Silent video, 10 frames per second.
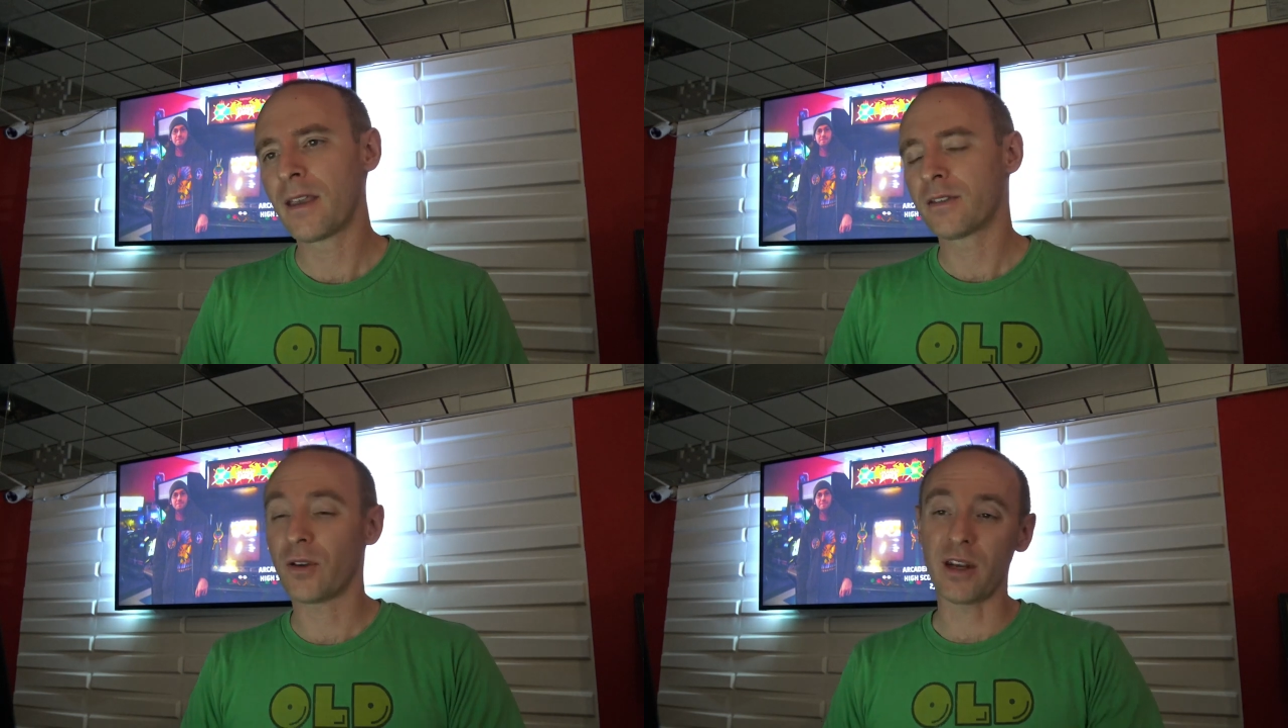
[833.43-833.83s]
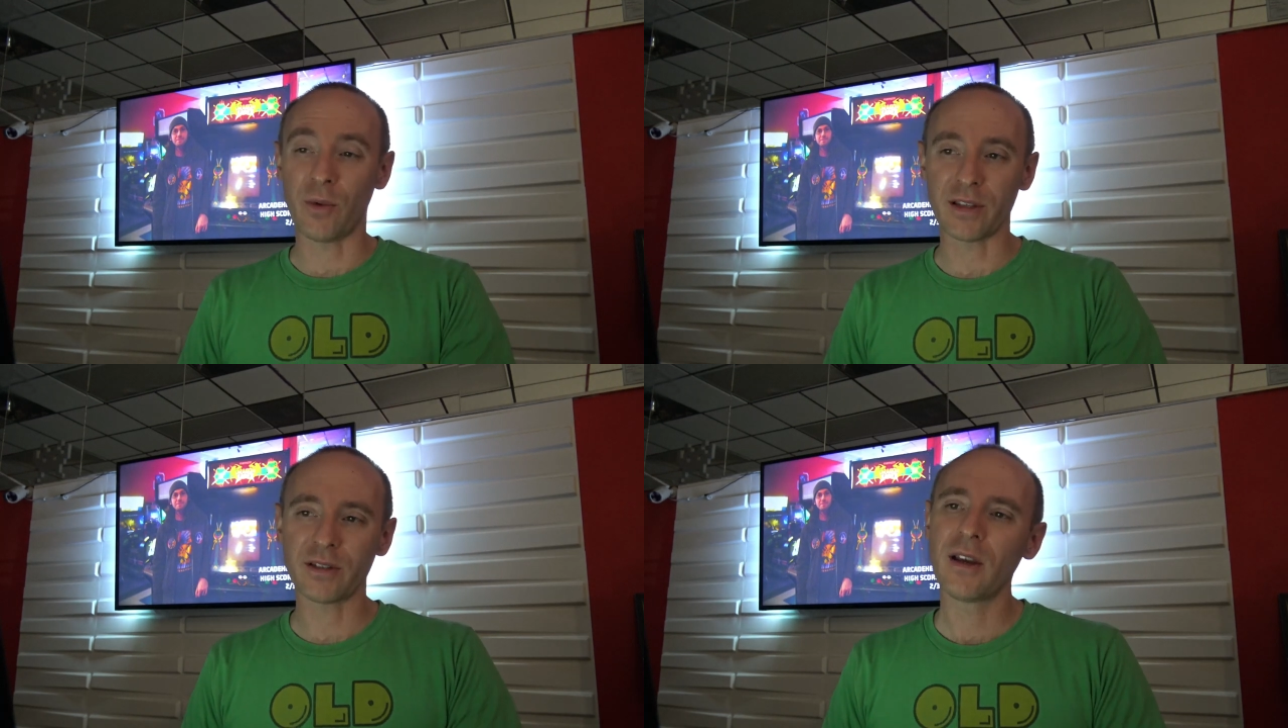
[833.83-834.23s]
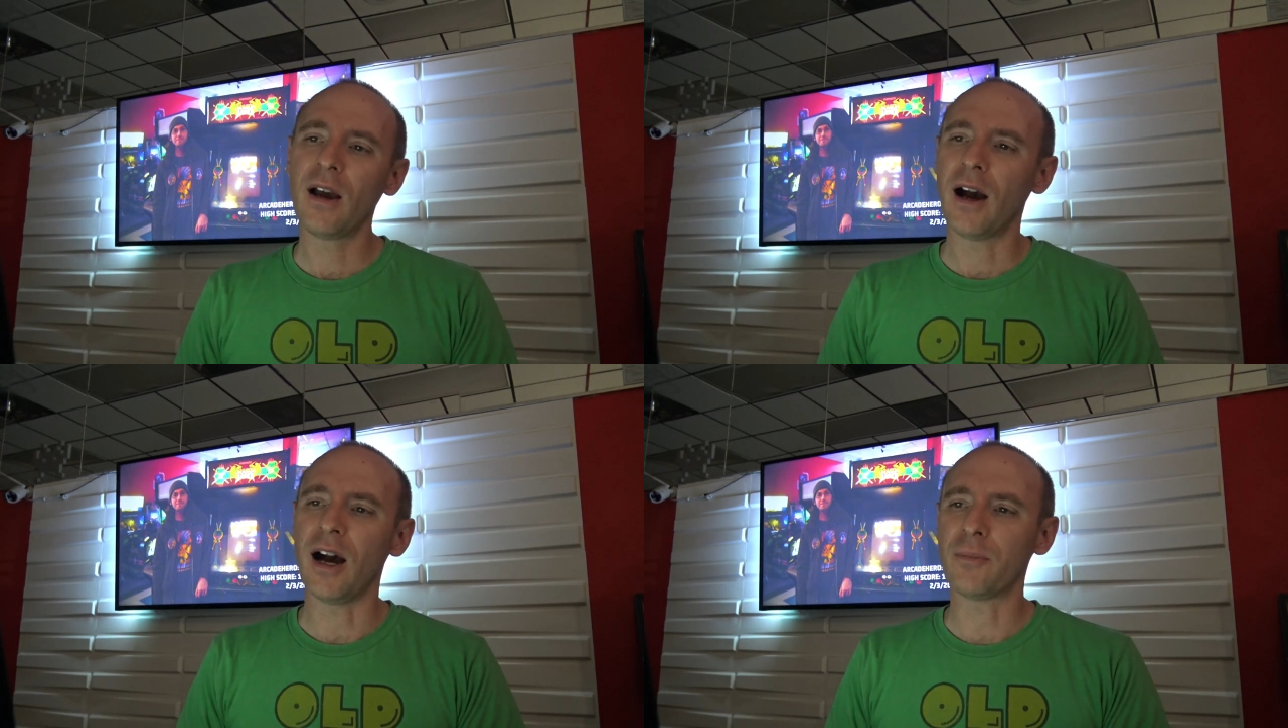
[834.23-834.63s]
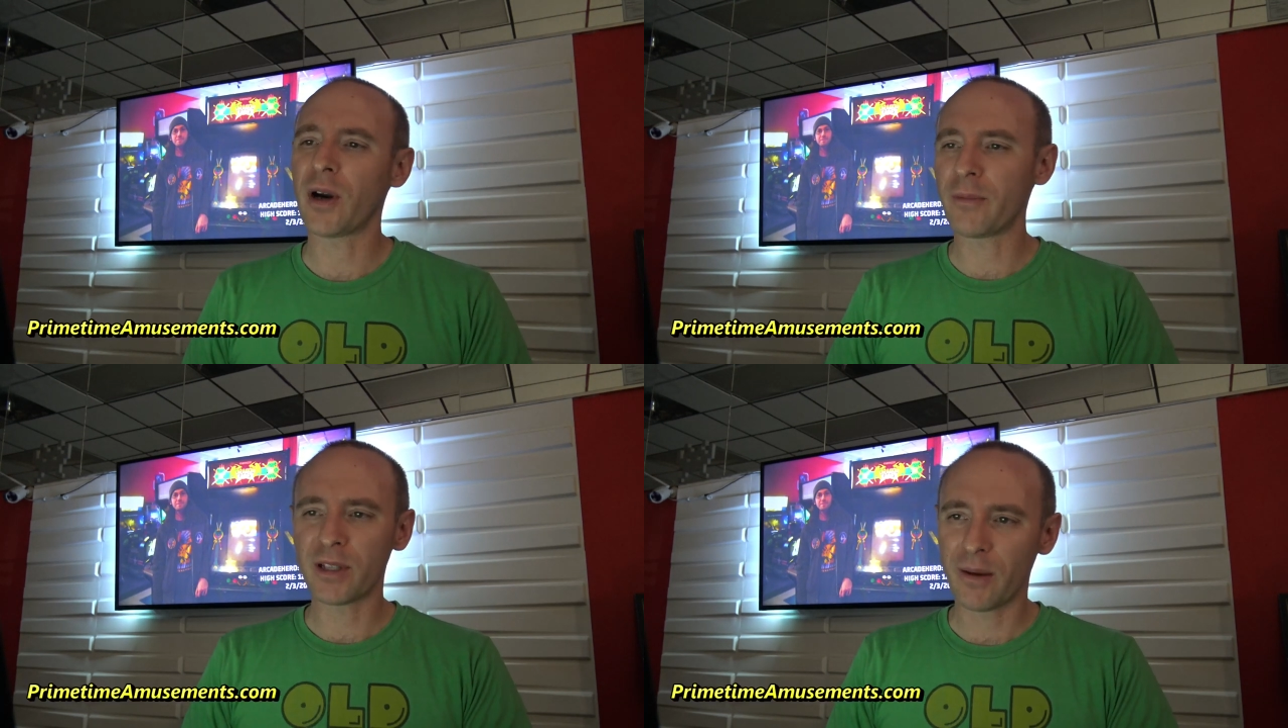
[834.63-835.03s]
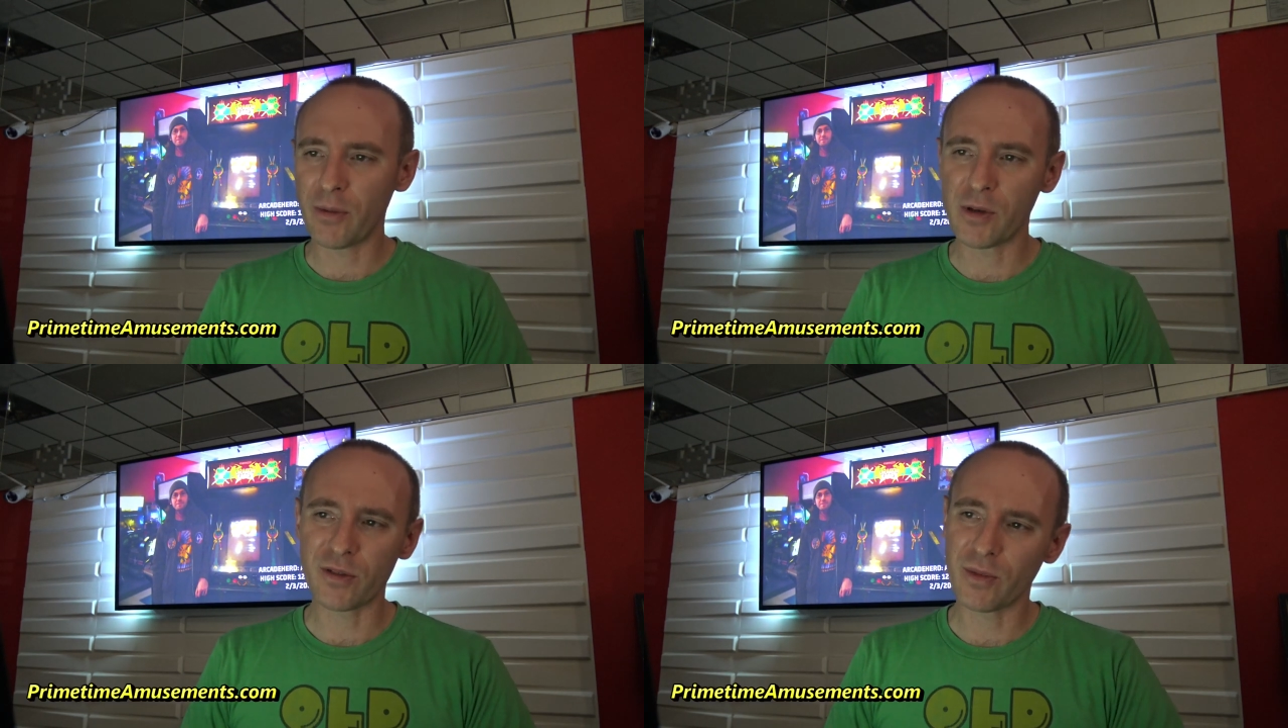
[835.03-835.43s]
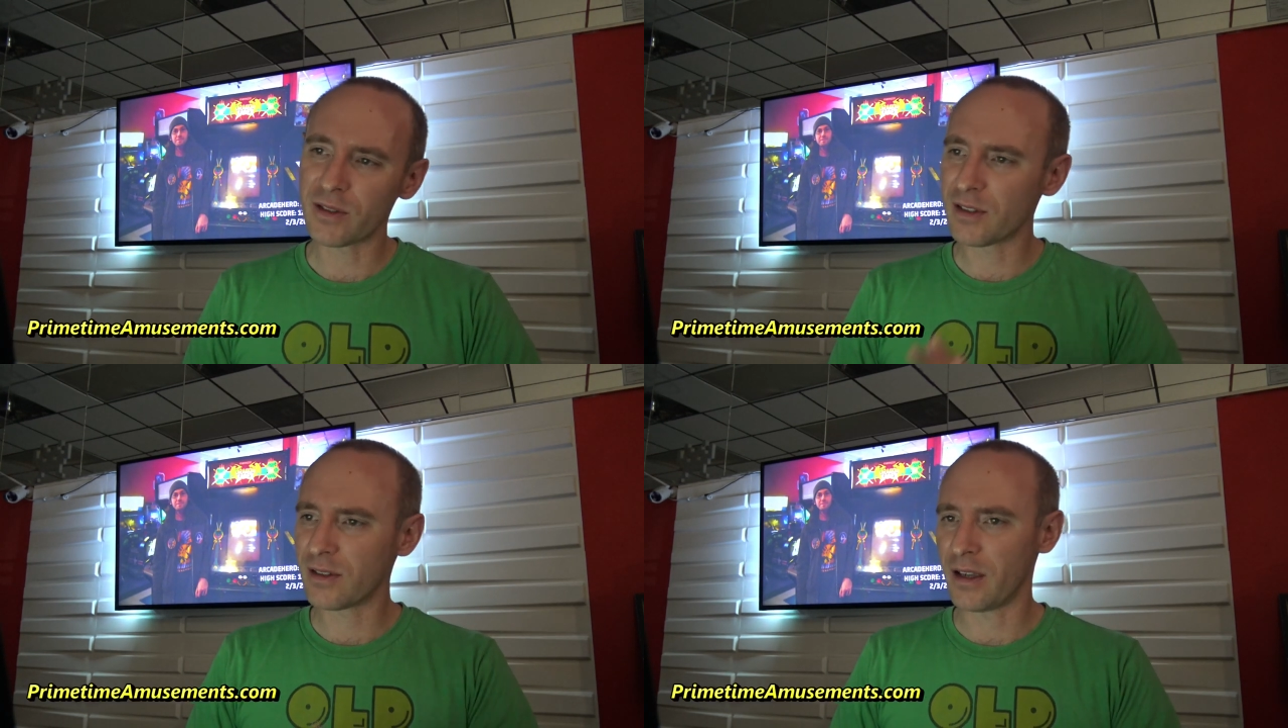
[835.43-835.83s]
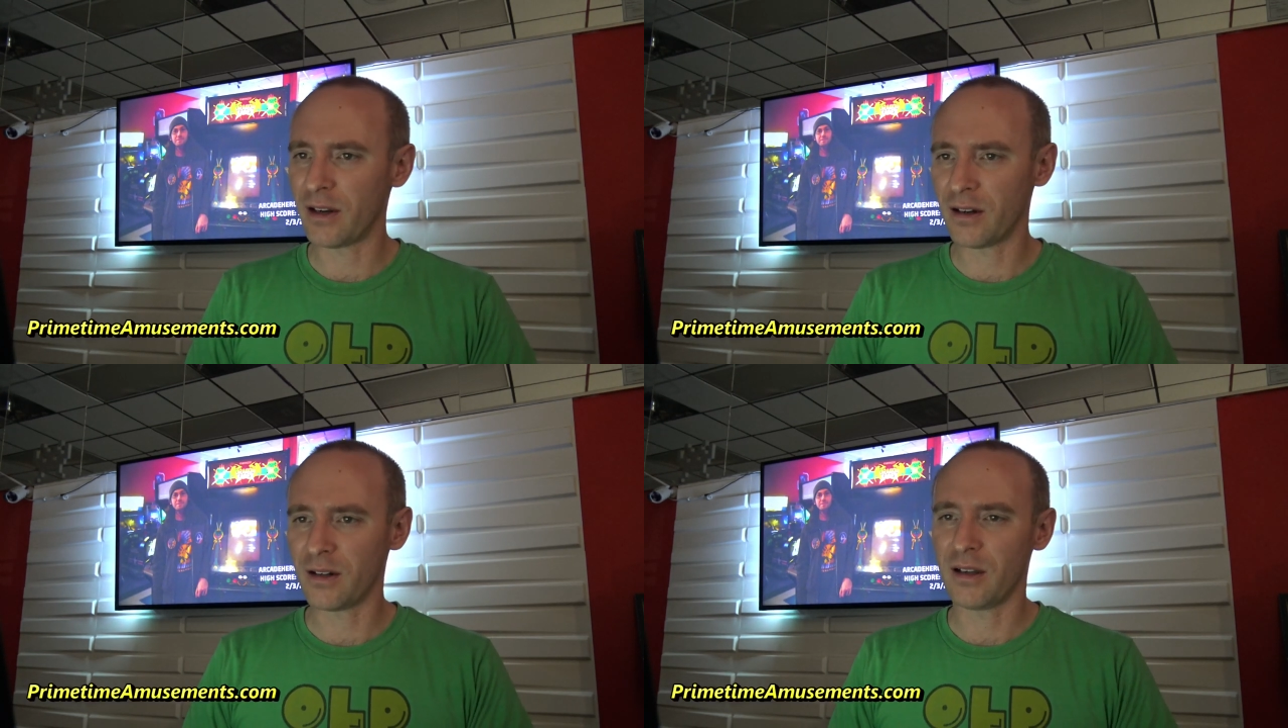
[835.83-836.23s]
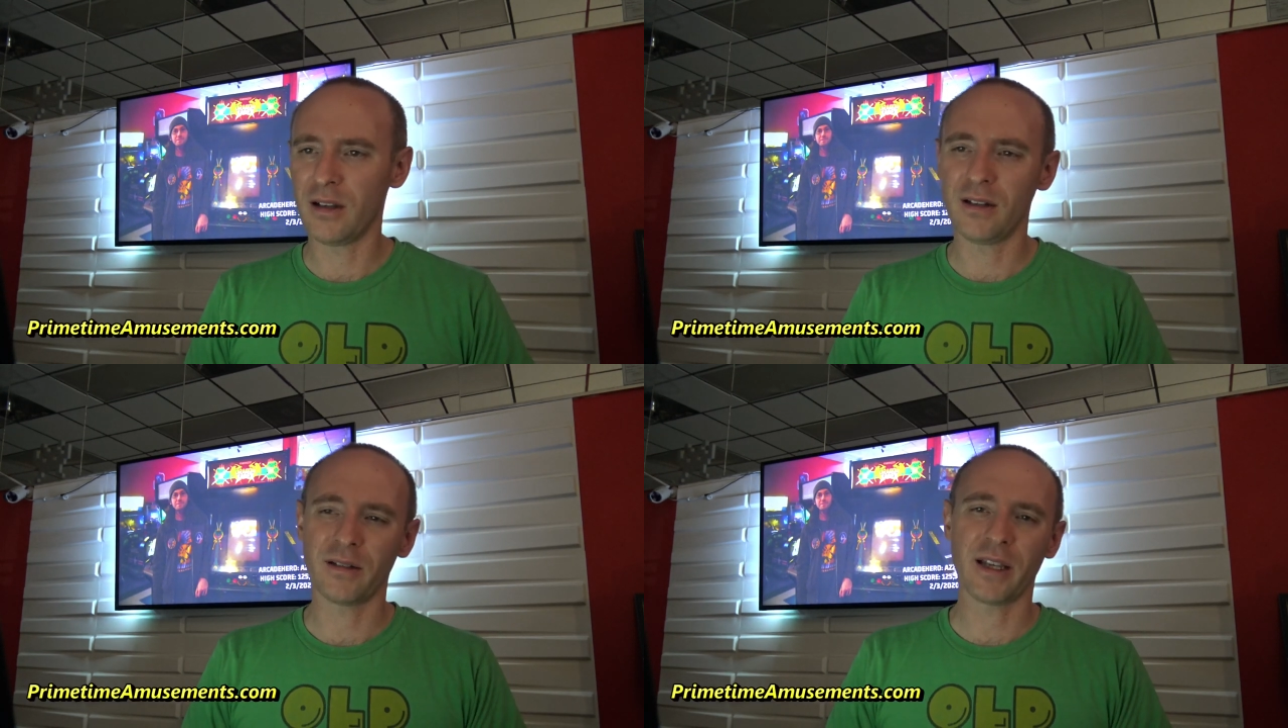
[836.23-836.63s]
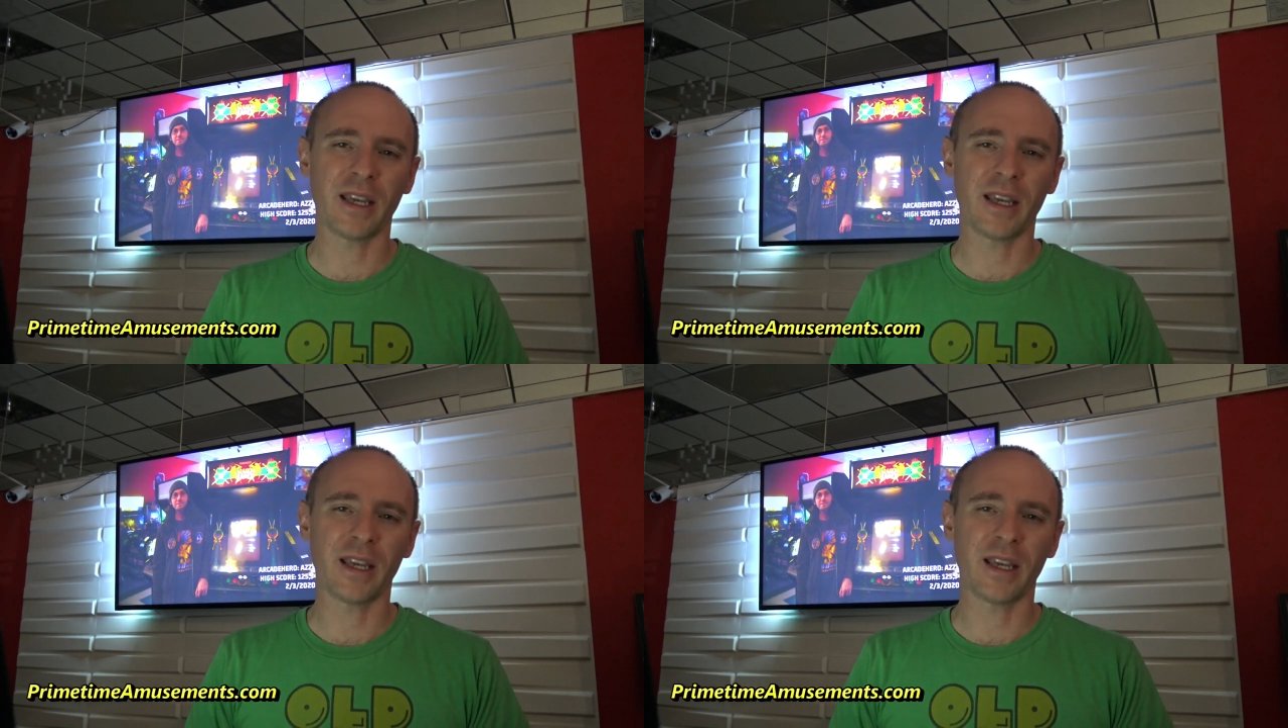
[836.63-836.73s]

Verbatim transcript: So, anyways, uh, Primetime Amusements, they're uh,